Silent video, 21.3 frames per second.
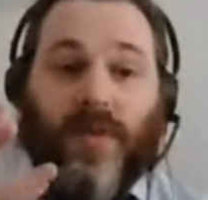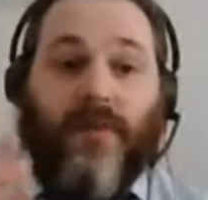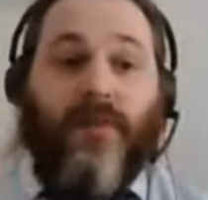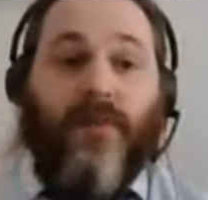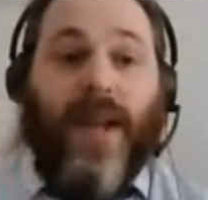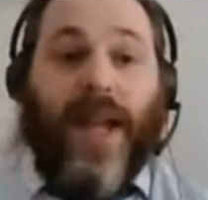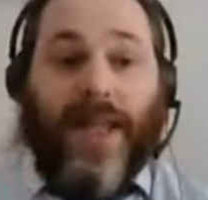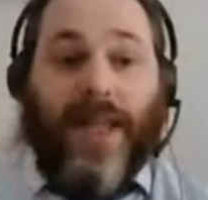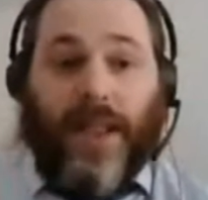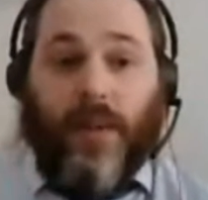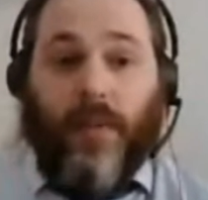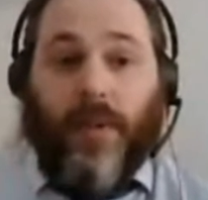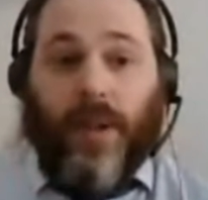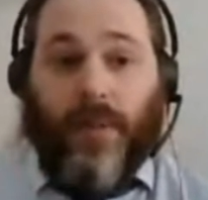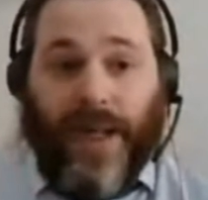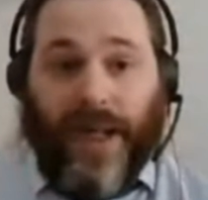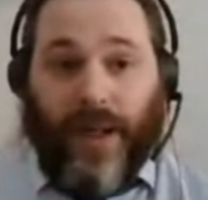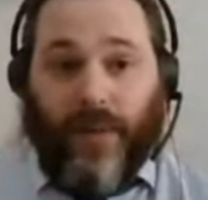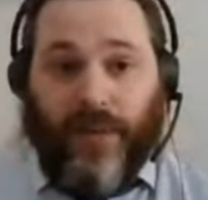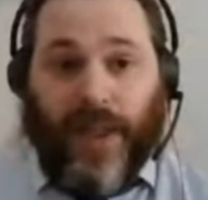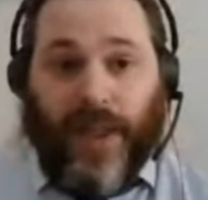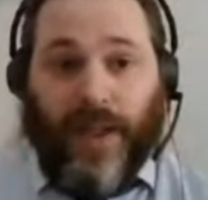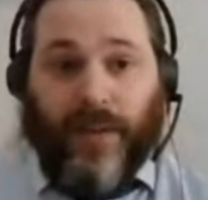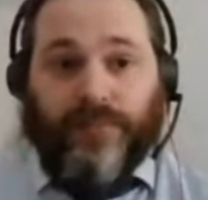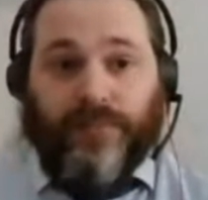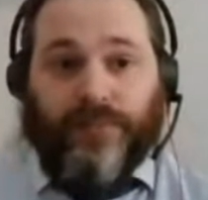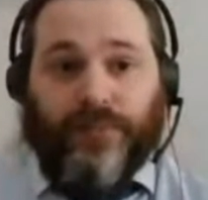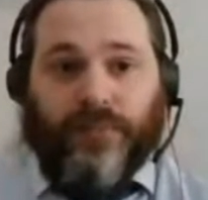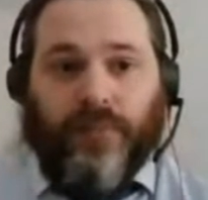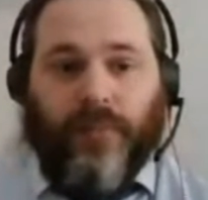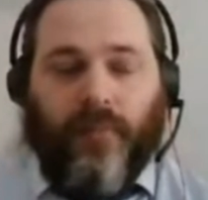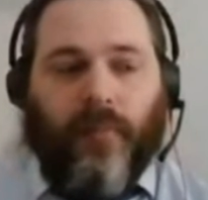valuable about
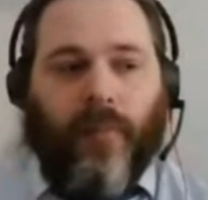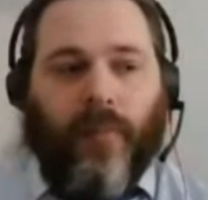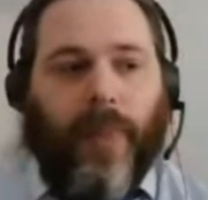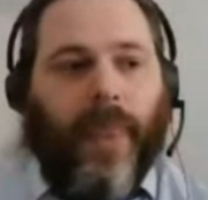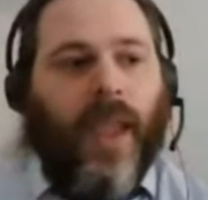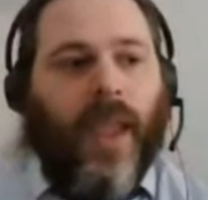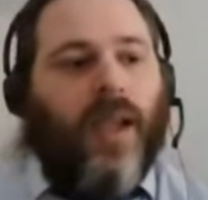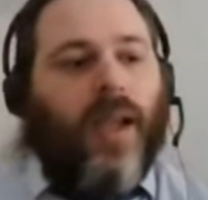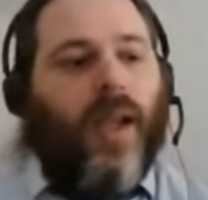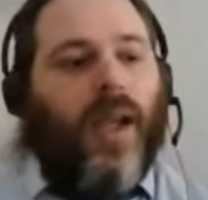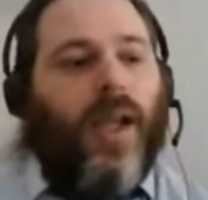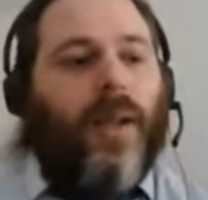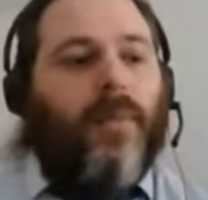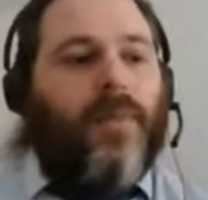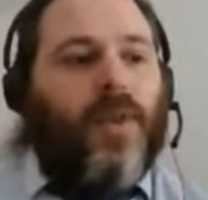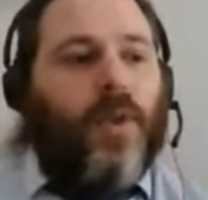that.